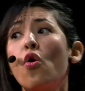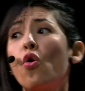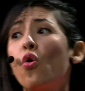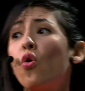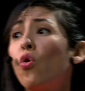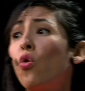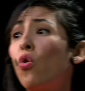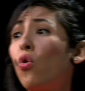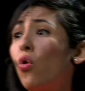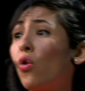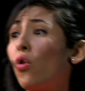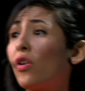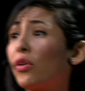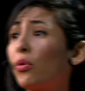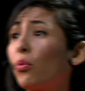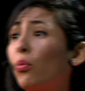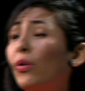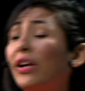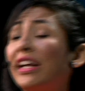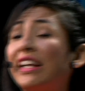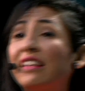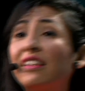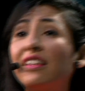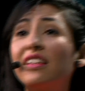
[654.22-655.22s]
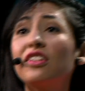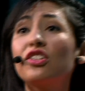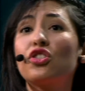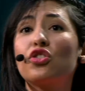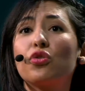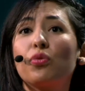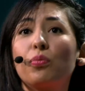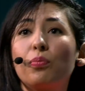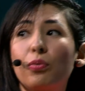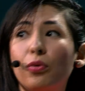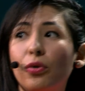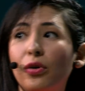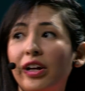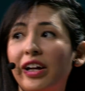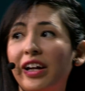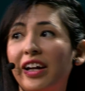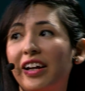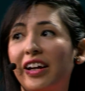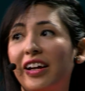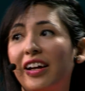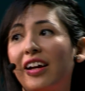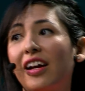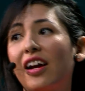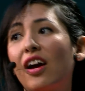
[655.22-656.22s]
who are willing to
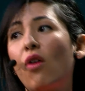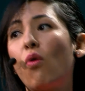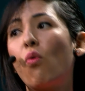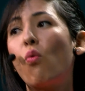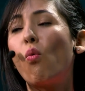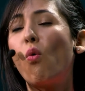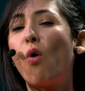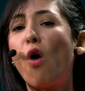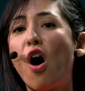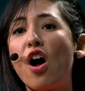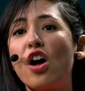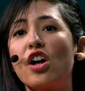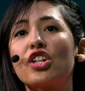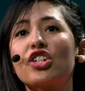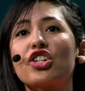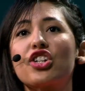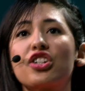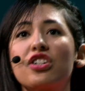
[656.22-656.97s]
bring WASH